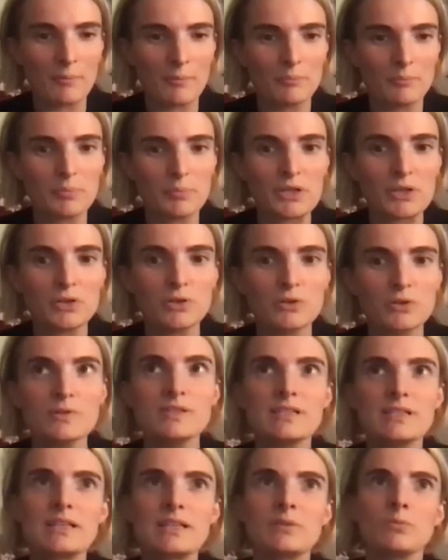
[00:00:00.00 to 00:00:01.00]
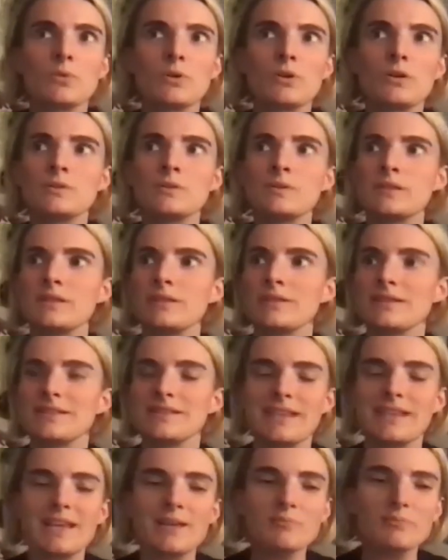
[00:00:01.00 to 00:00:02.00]
because it was in the
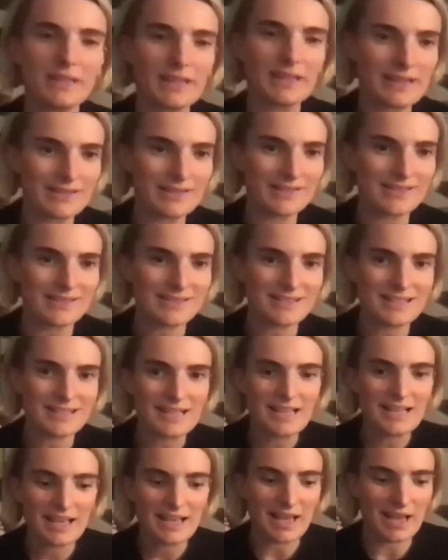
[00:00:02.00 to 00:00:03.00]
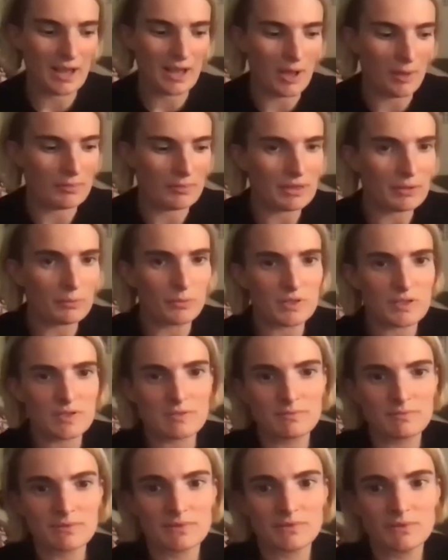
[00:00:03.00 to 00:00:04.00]
same place. It was,
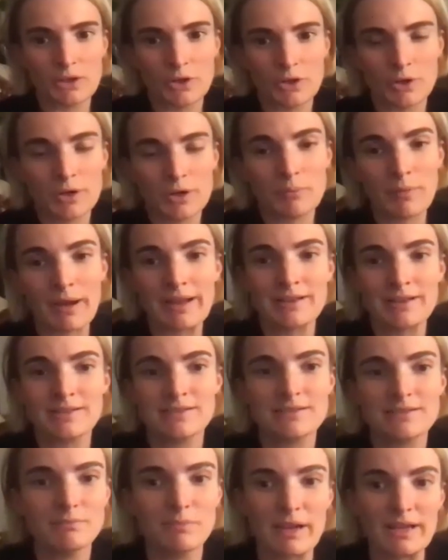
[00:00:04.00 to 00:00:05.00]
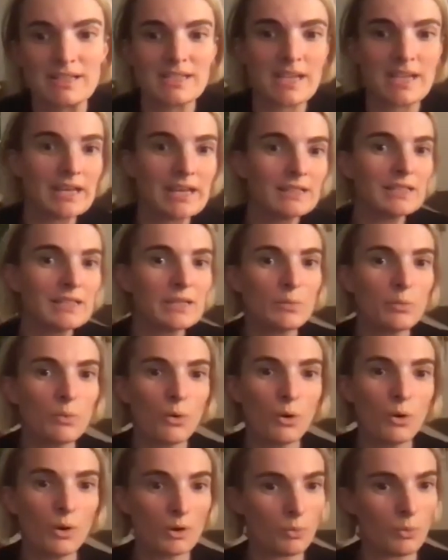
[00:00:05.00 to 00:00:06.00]
you know, in my daily
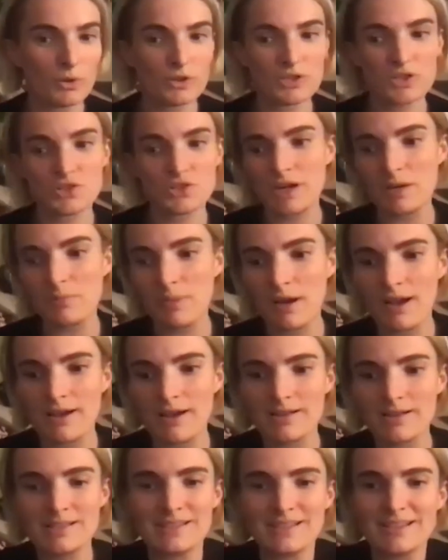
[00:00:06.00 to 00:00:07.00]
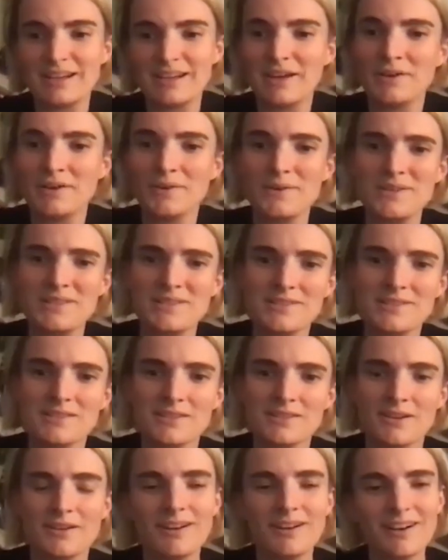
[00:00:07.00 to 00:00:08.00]
walk straight past it. And I always used to
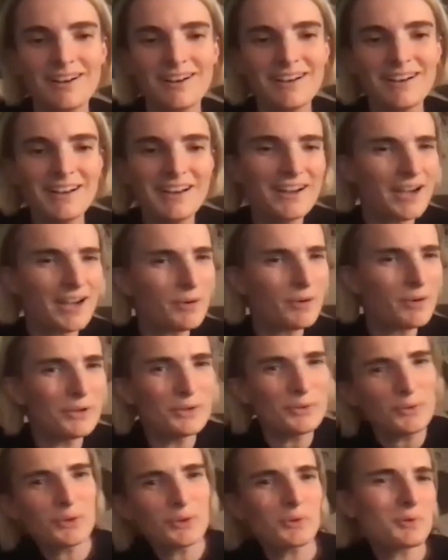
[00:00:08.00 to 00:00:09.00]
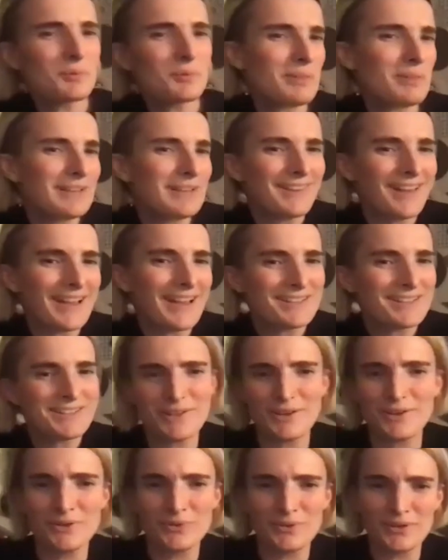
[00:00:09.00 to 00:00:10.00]
go, huh, I wonder what it would be like to
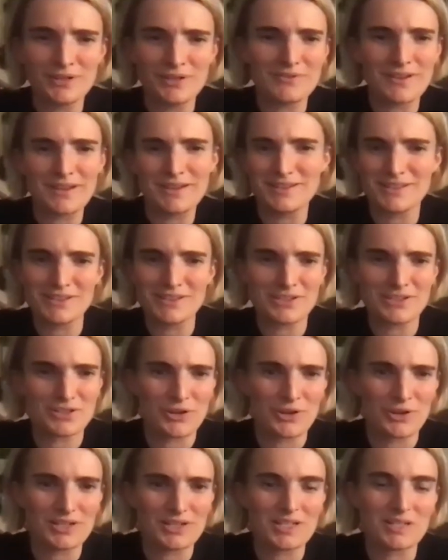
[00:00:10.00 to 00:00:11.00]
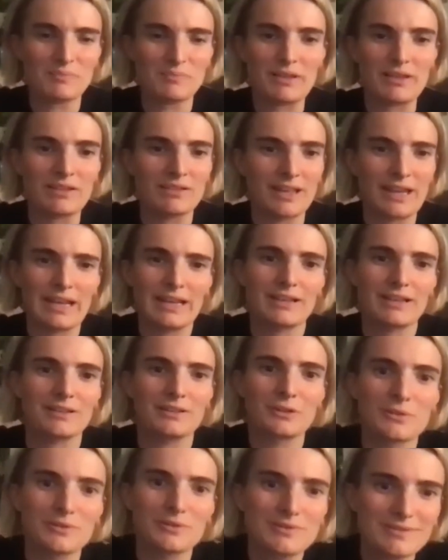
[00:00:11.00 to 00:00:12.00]
go to an Adventist church. It's been like, you
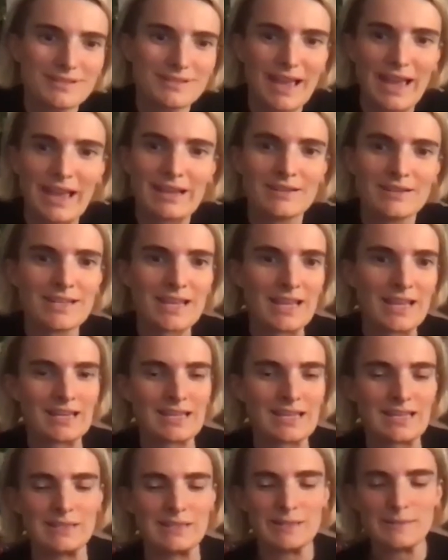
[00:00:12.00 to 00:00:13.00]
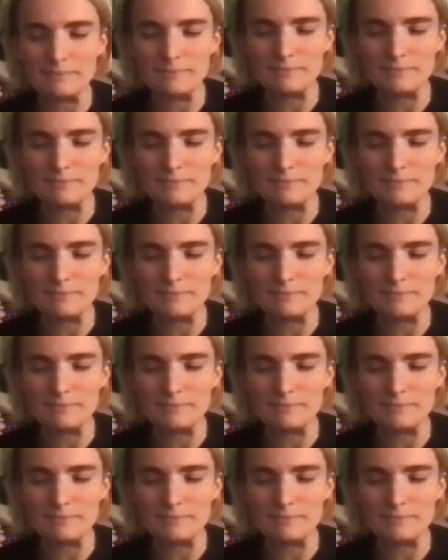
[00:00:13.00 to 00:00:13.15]
know, 8-10 years.